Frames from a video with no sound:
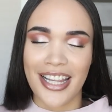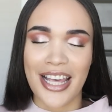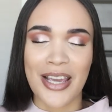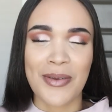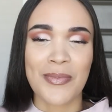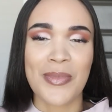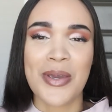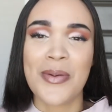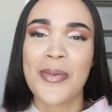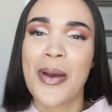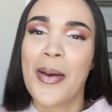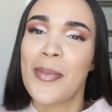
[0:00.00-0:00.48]

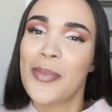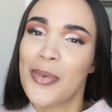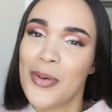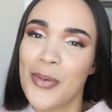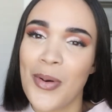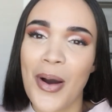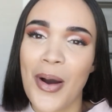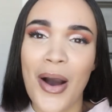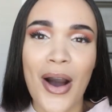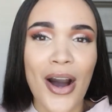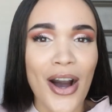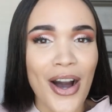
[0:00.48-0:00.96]
Like me and my
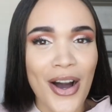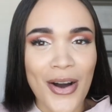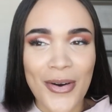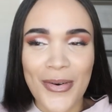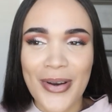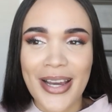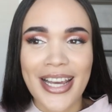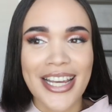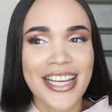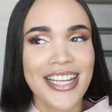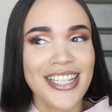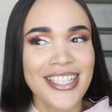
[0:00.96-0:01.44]
boo
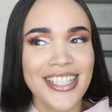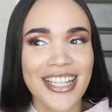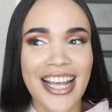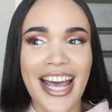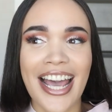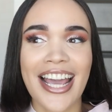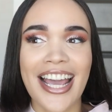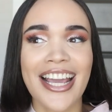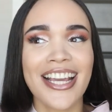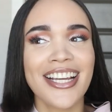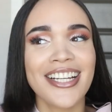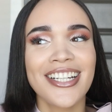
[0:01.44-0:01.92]
always
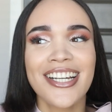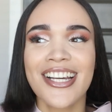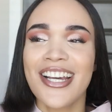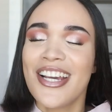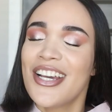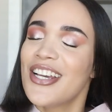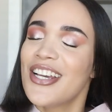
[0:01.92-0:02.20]
like